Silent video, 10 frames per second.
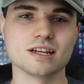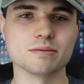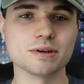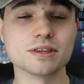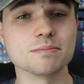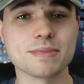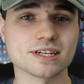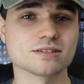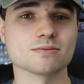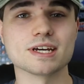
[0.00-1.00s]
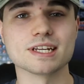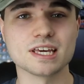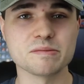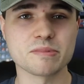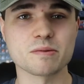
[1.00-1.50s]
It'll be the best way to
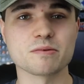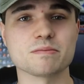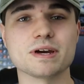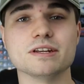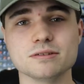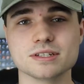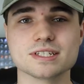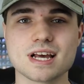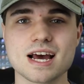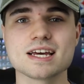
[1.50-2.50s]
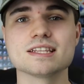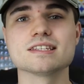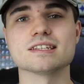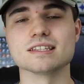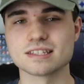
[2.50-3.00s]
keep up with my new
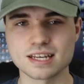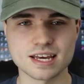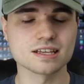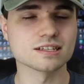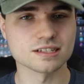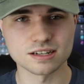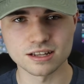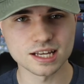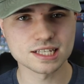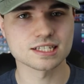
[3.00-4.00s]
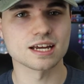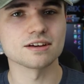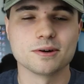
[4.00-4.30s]
designs and sales and all that stuff.